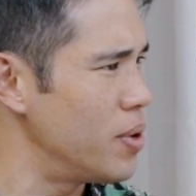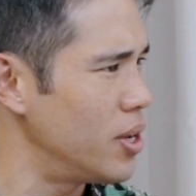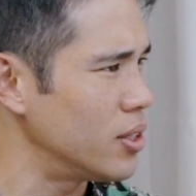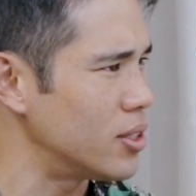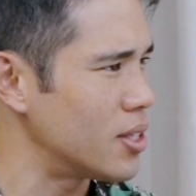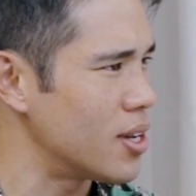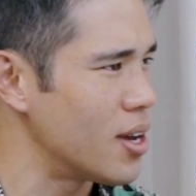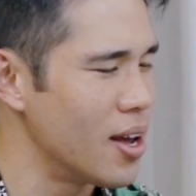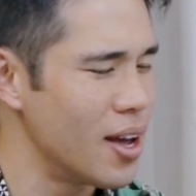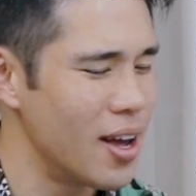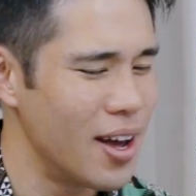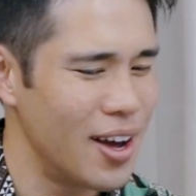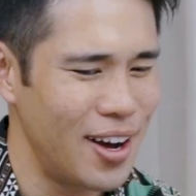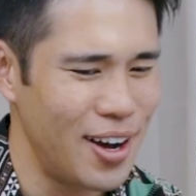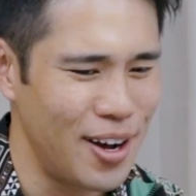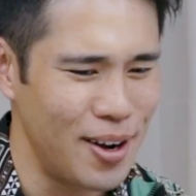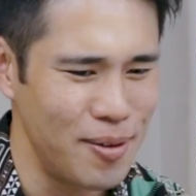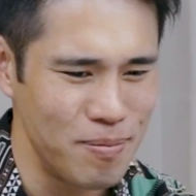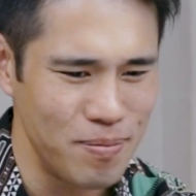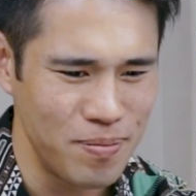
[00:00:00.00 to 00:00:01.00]
built.
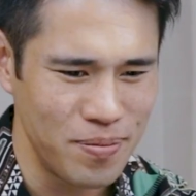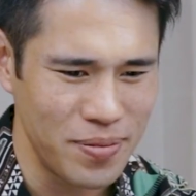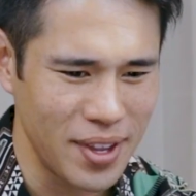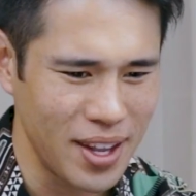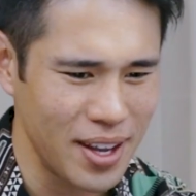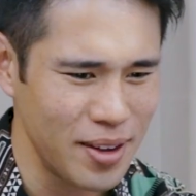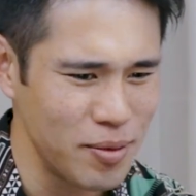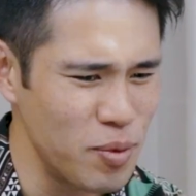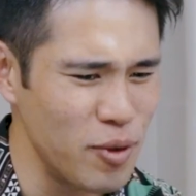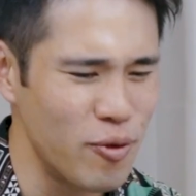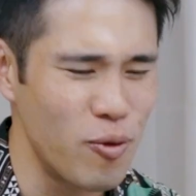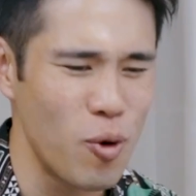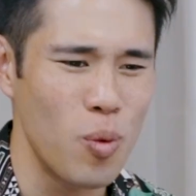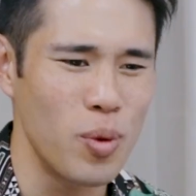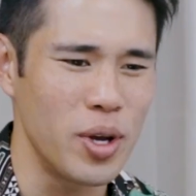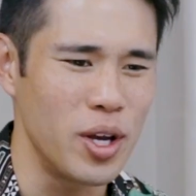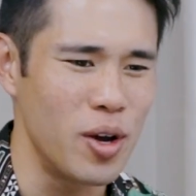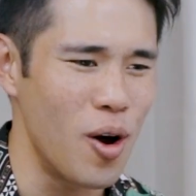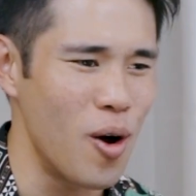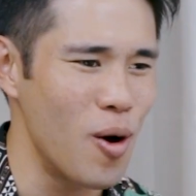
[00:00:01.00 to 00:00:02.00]
Before
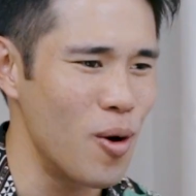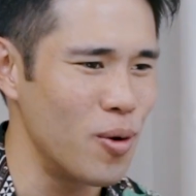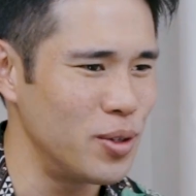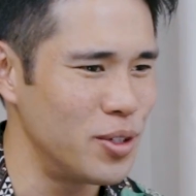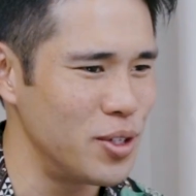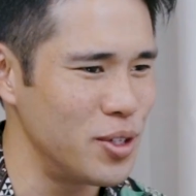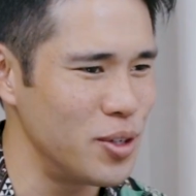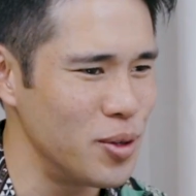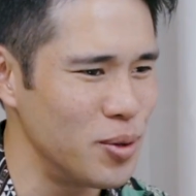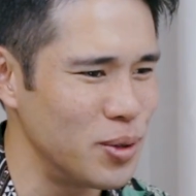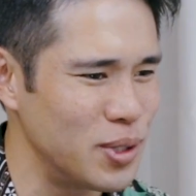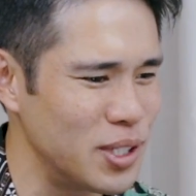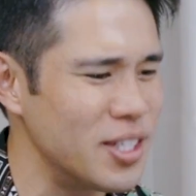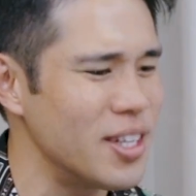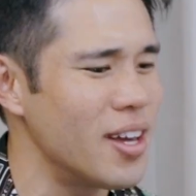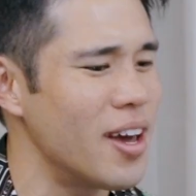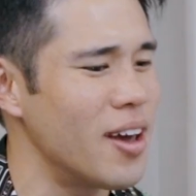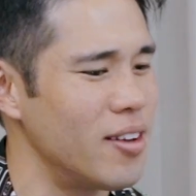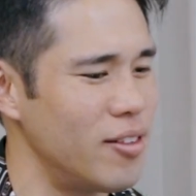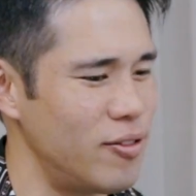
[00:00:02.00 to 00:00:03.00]
we go, do you
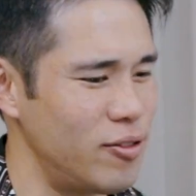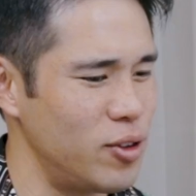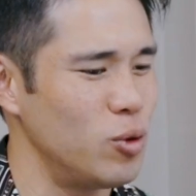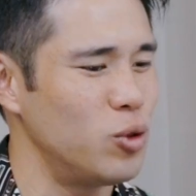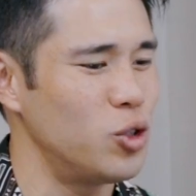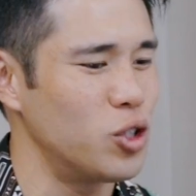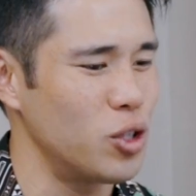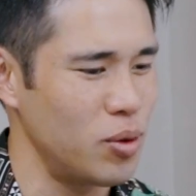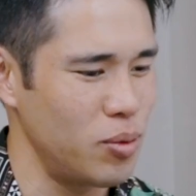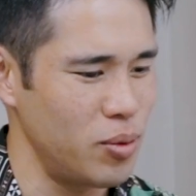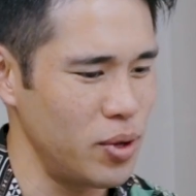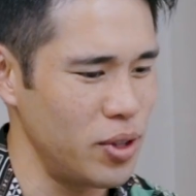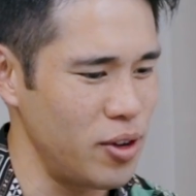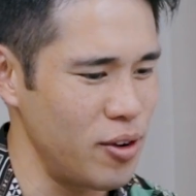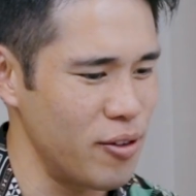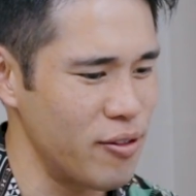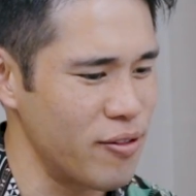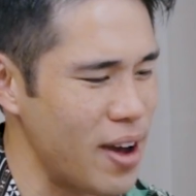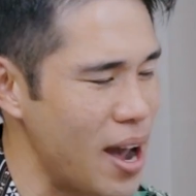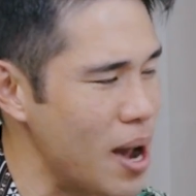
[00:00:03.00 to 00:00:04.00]
see a future with
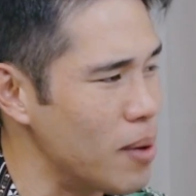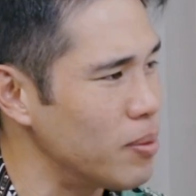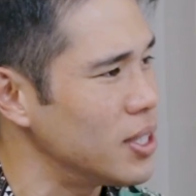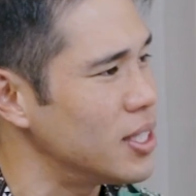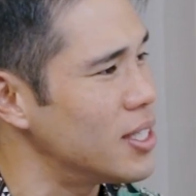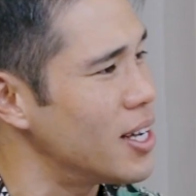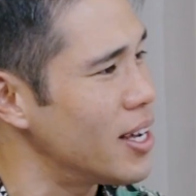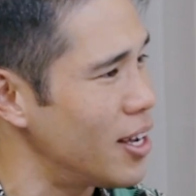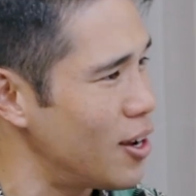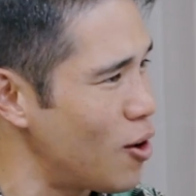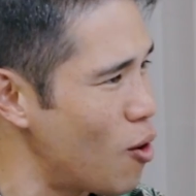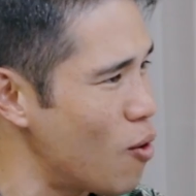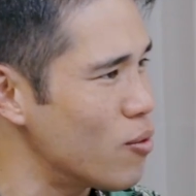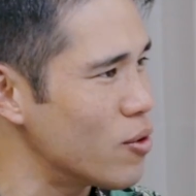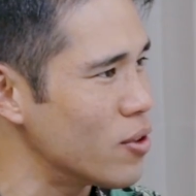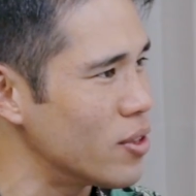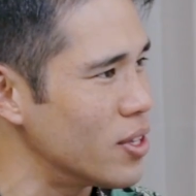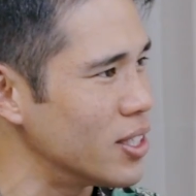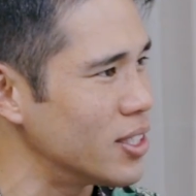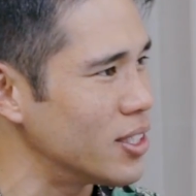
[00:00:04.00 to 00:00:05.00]
your family taking
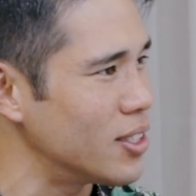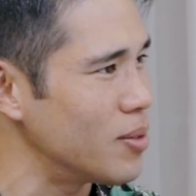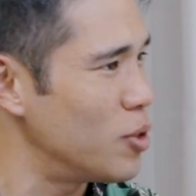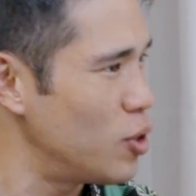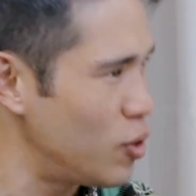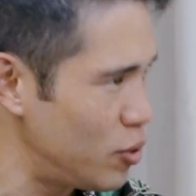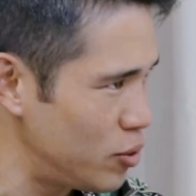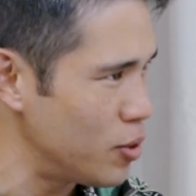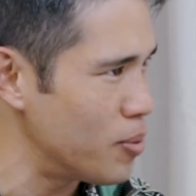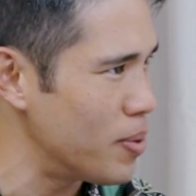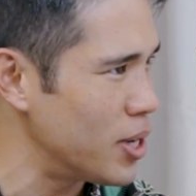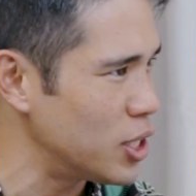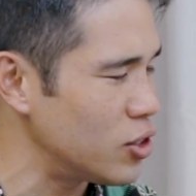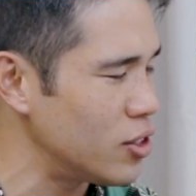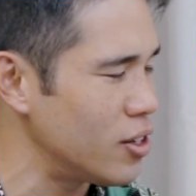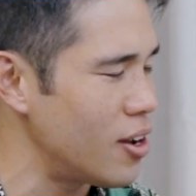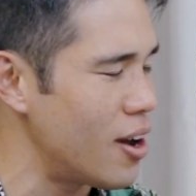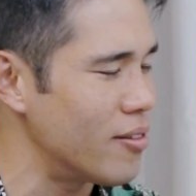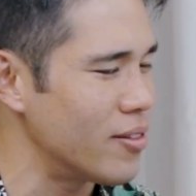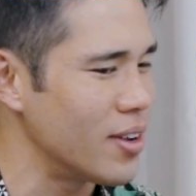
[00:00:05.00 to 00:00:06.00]
over this? And you
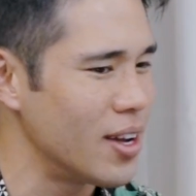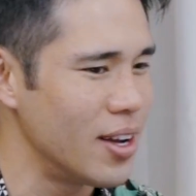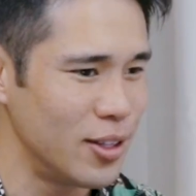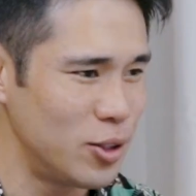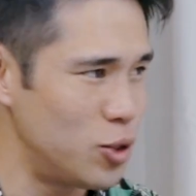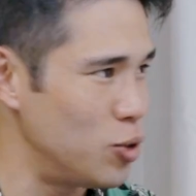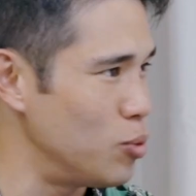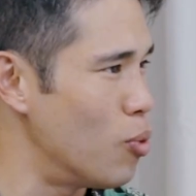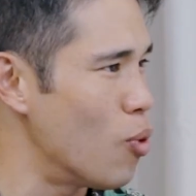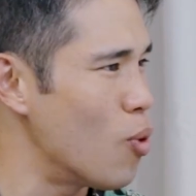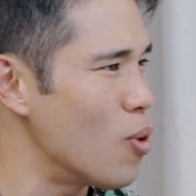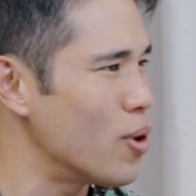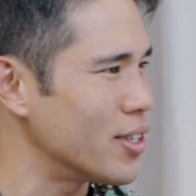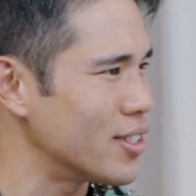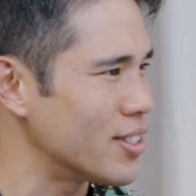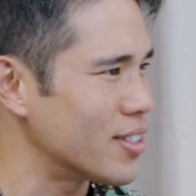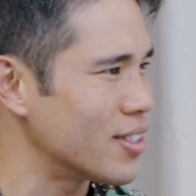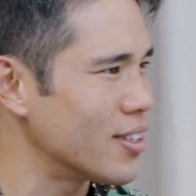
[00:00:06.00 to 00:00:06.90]
mentioned you have 2 boys.